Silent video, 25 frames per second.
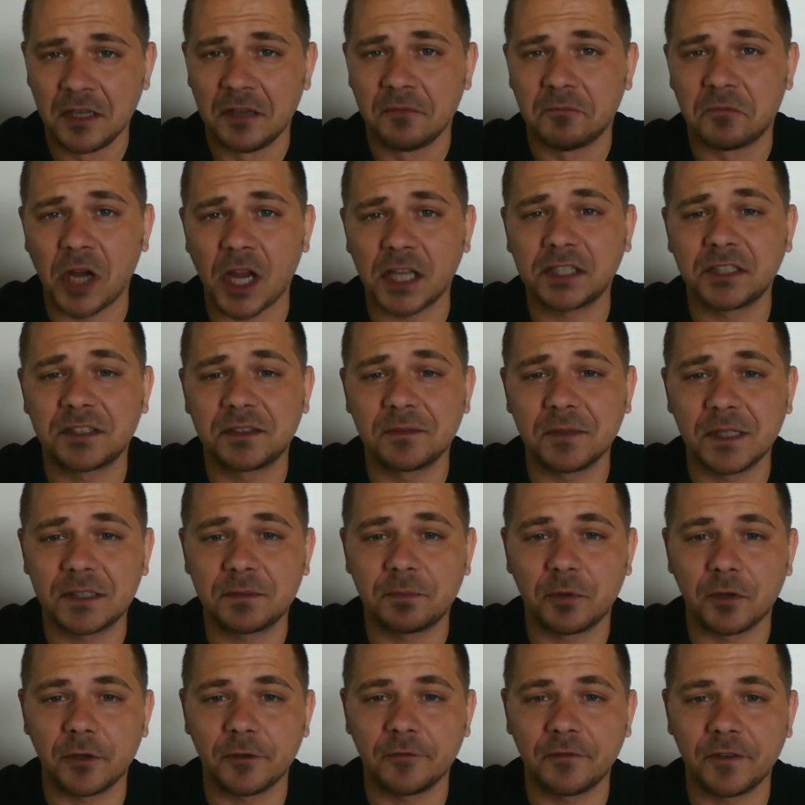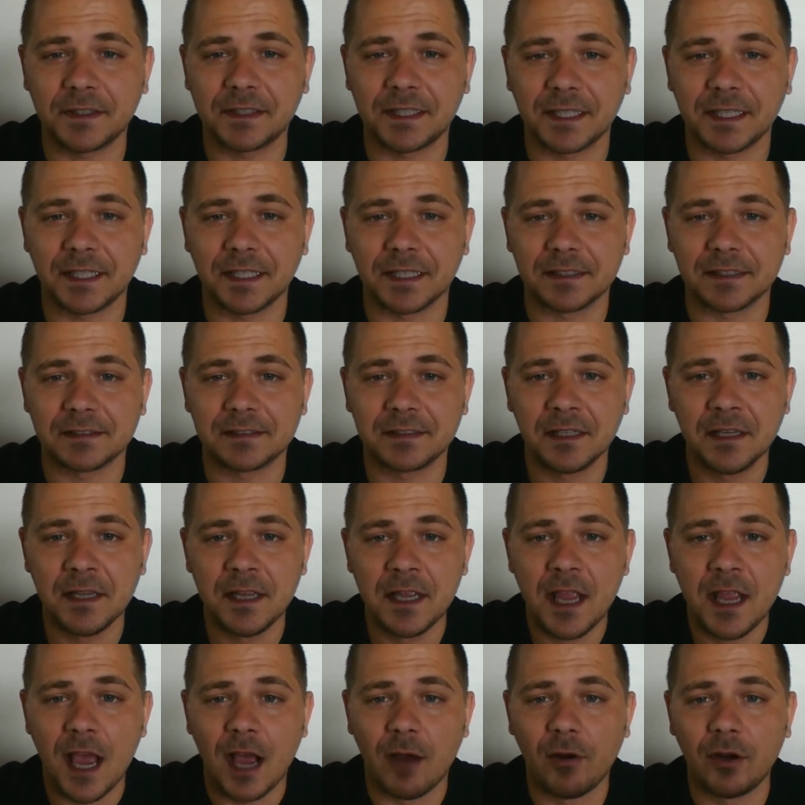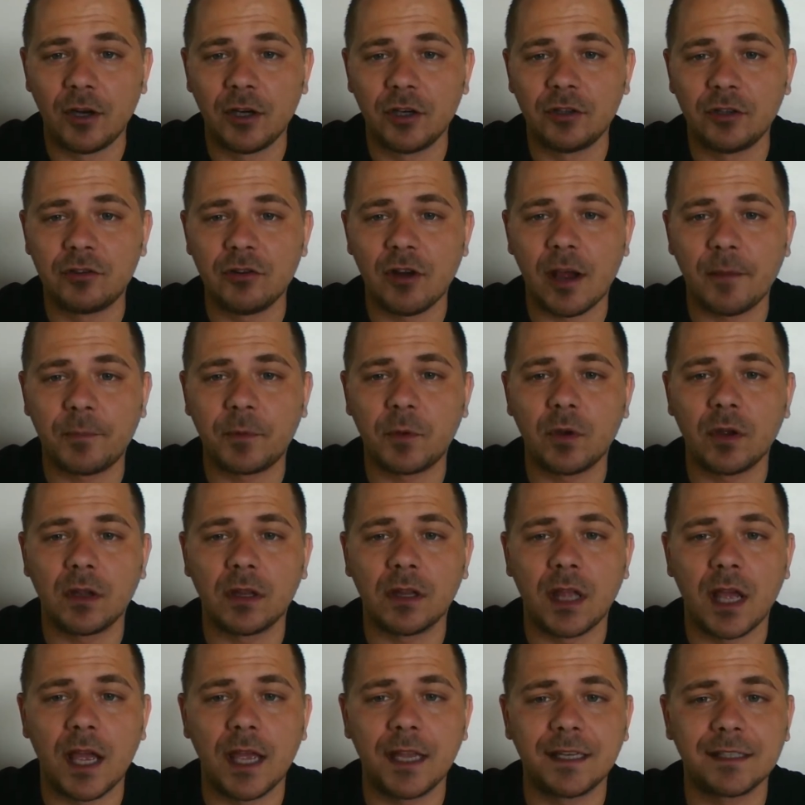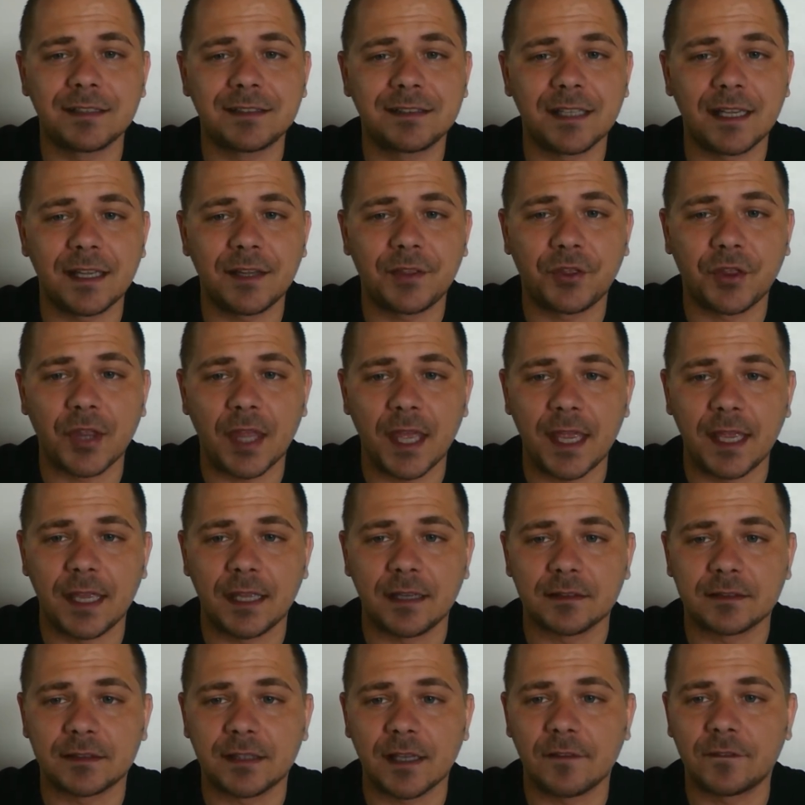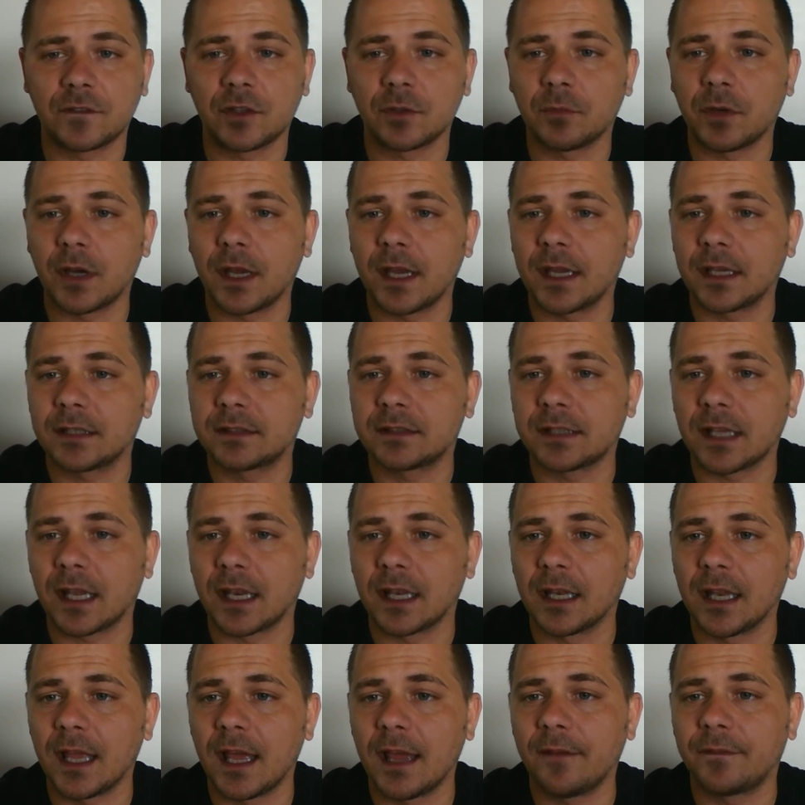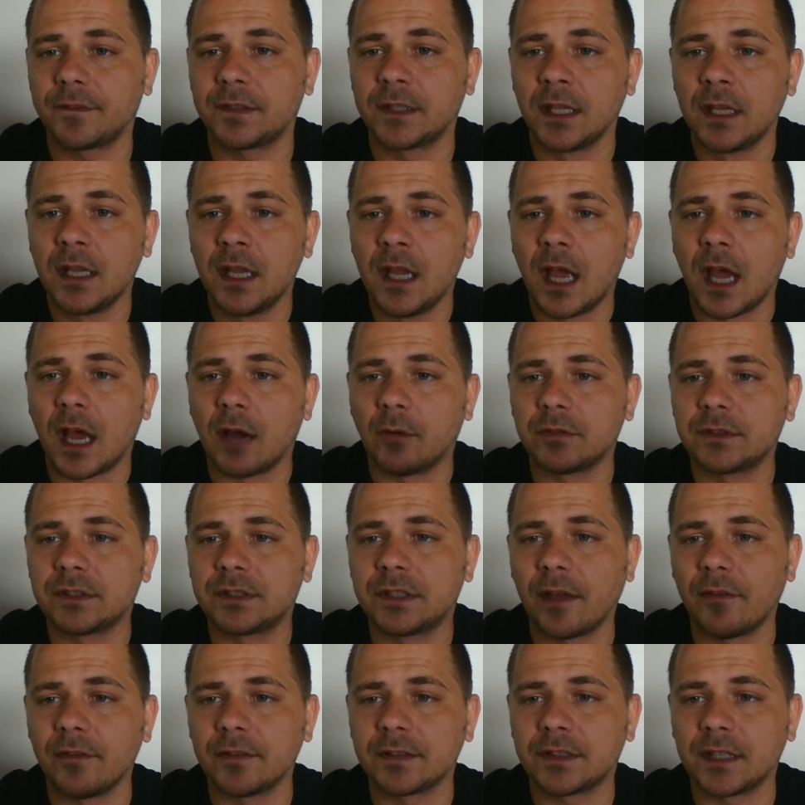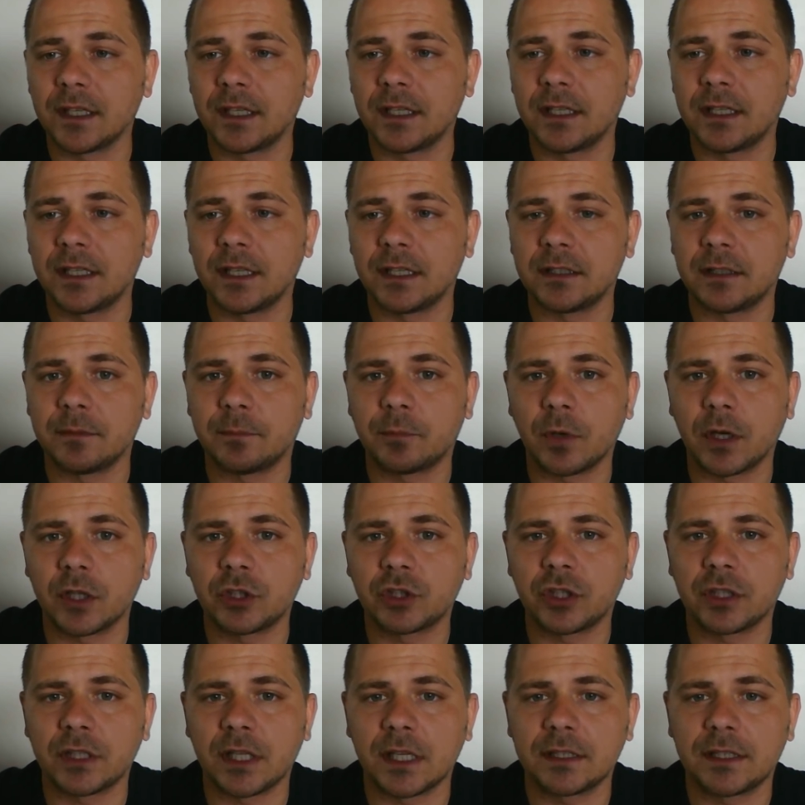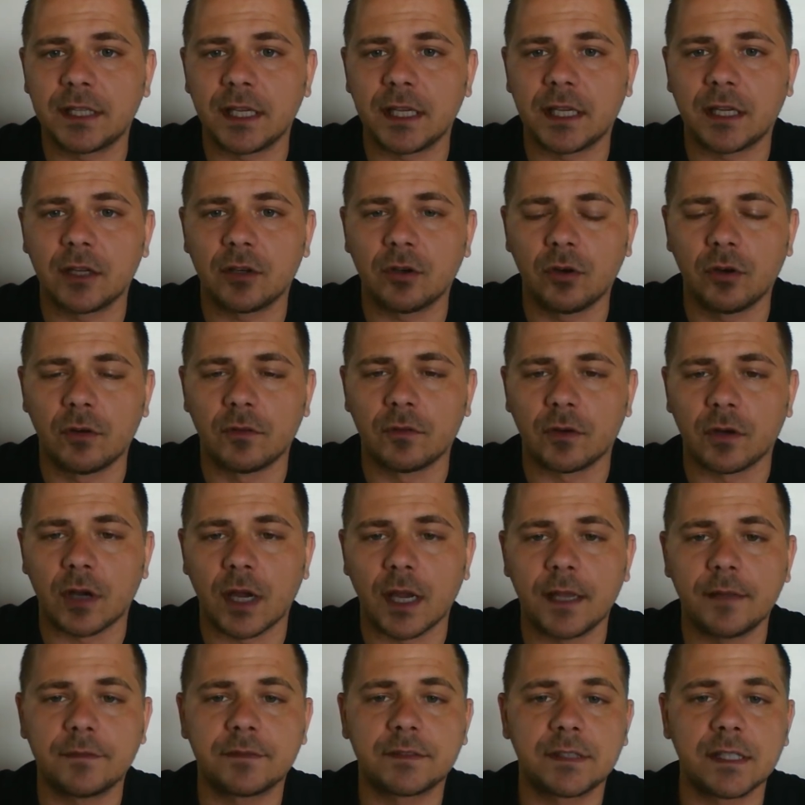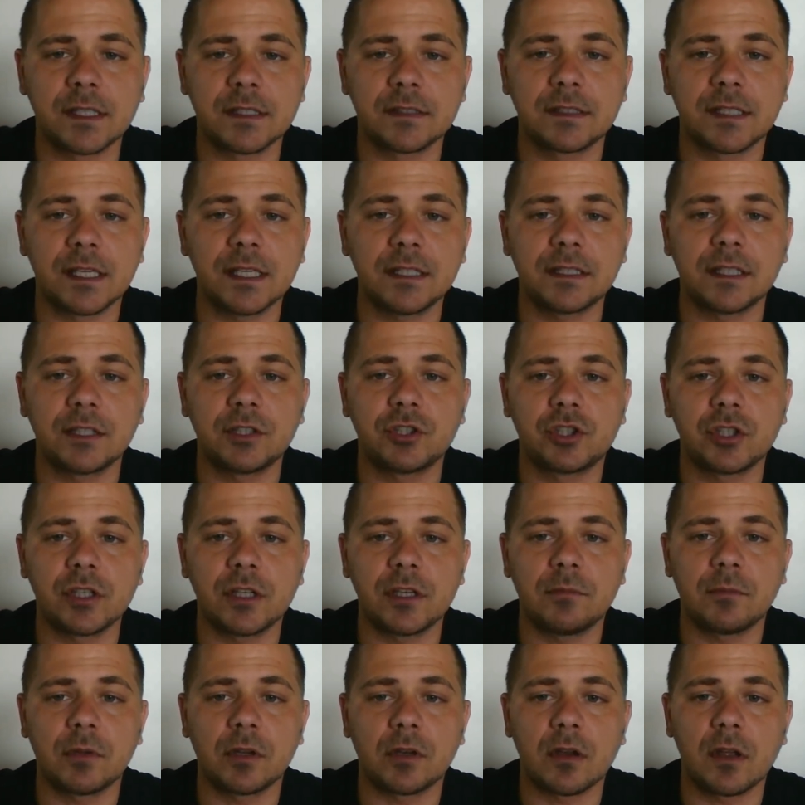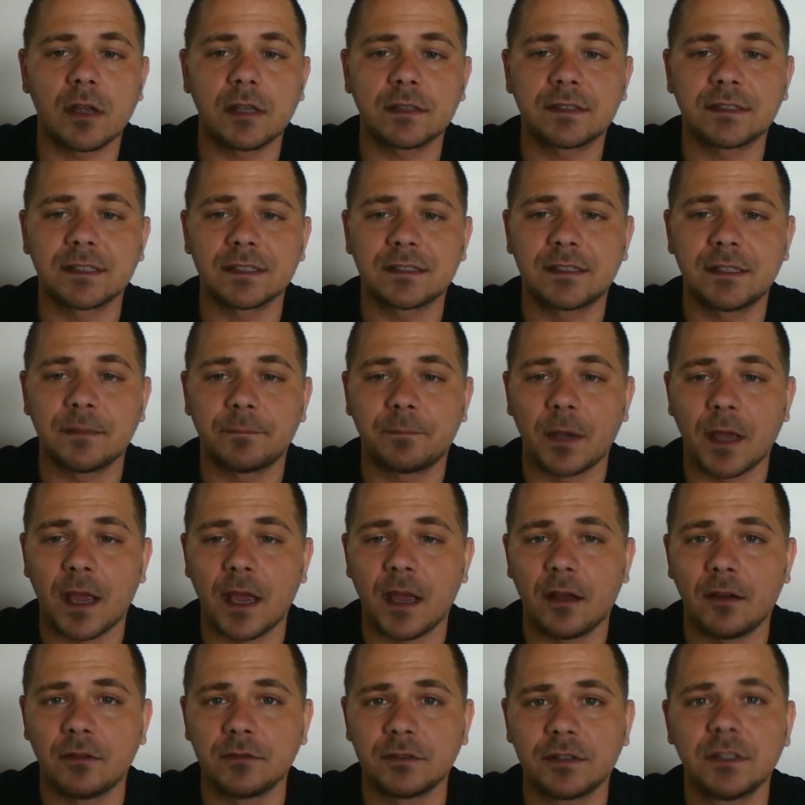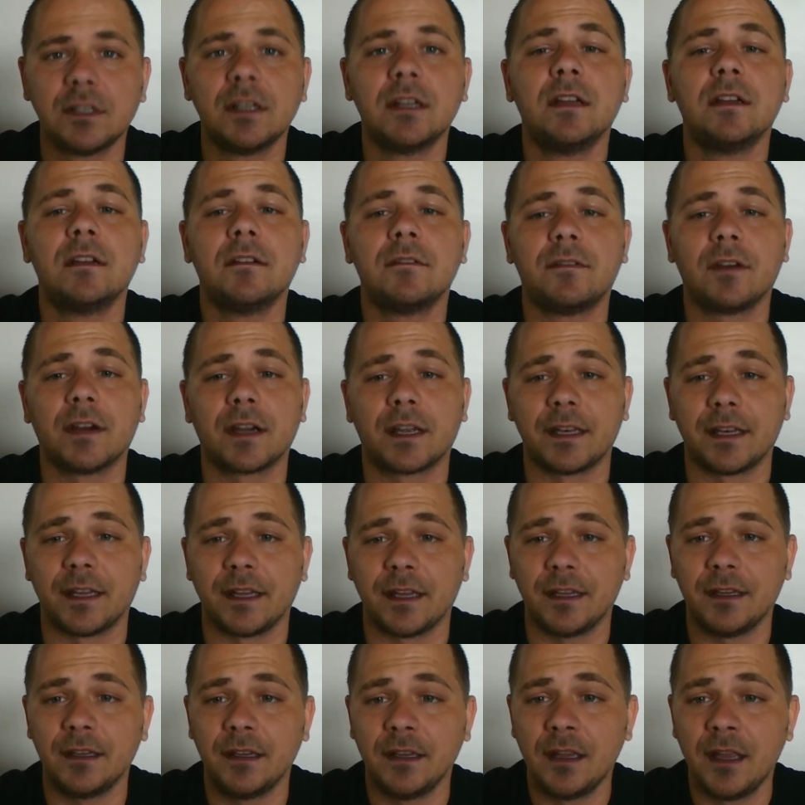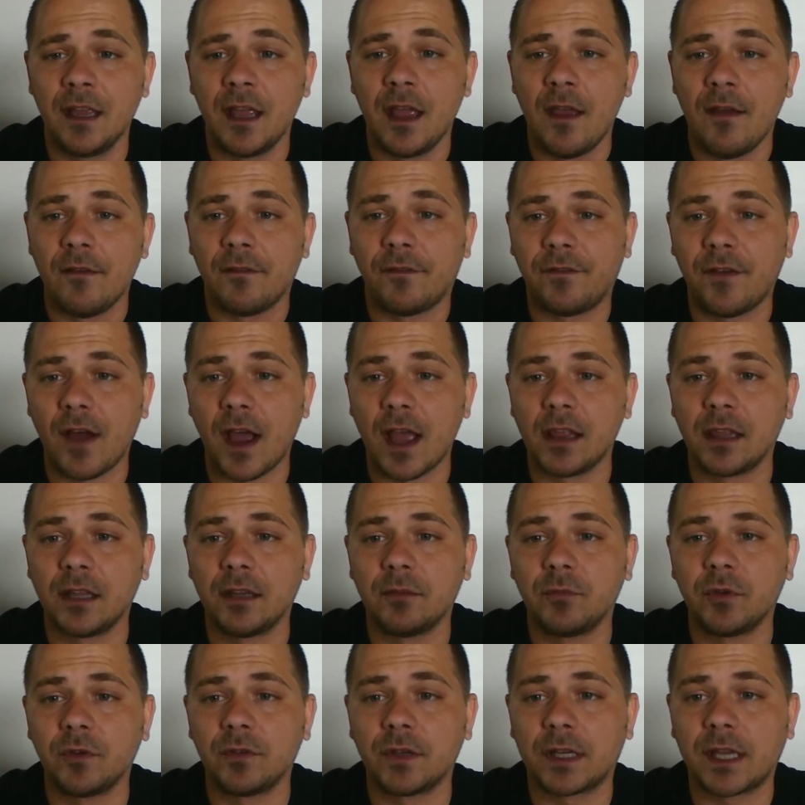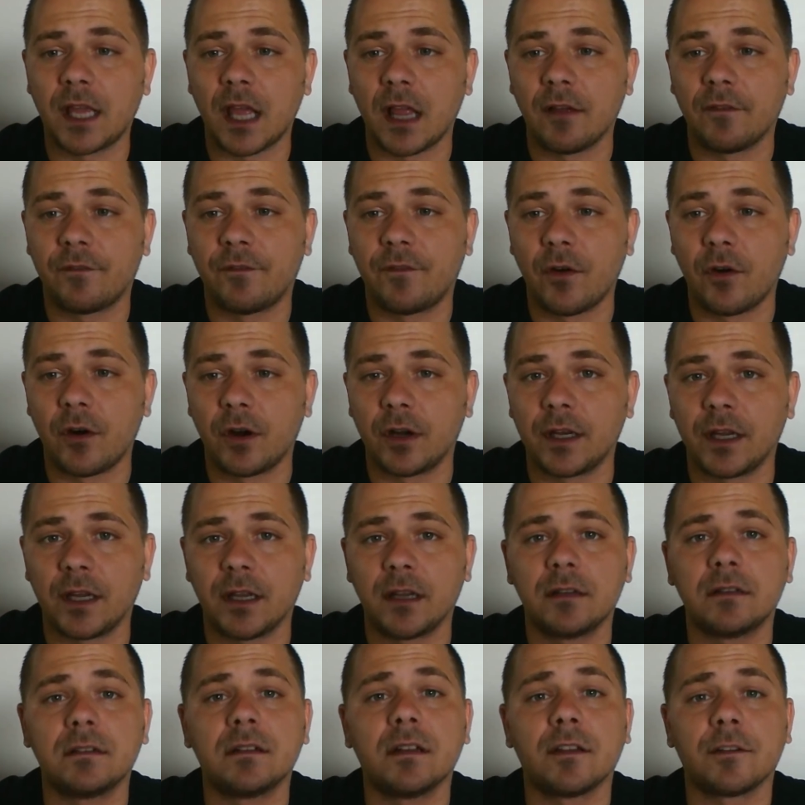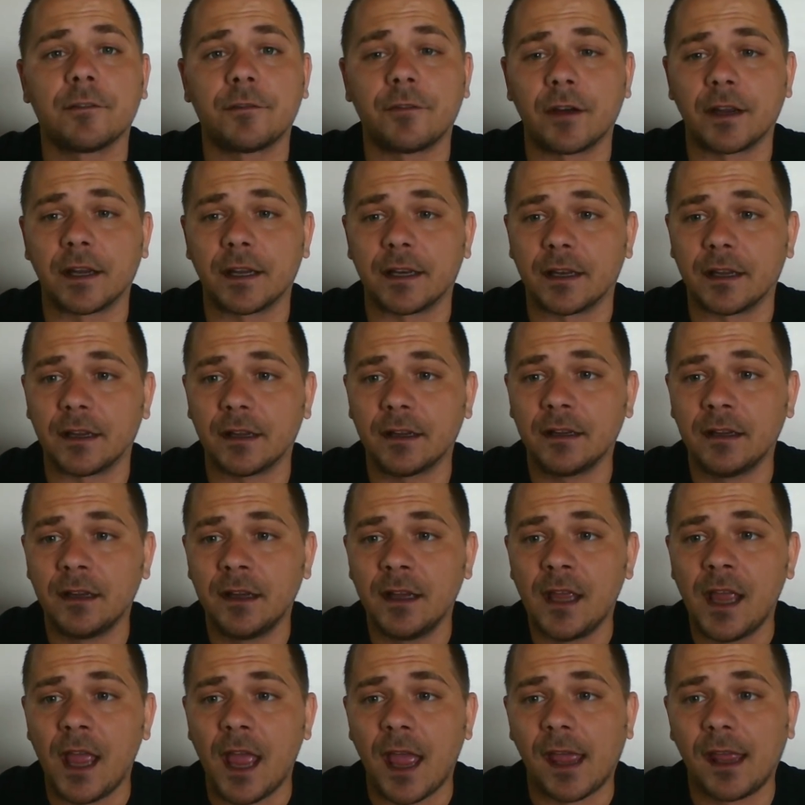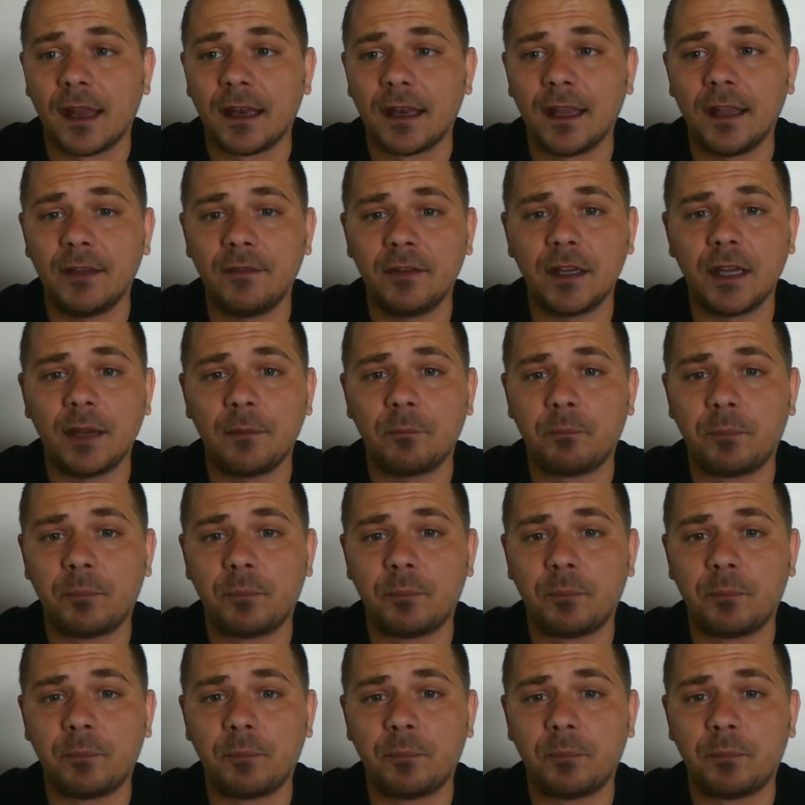practice makes perfect, I guess. I wanted to drop you a line to say thanks. After my ex left, I was devastated and depression had taken over. I have since hit the gym and lost 60 pounds. Fucking A. Finally moved to California, another fucking A, and living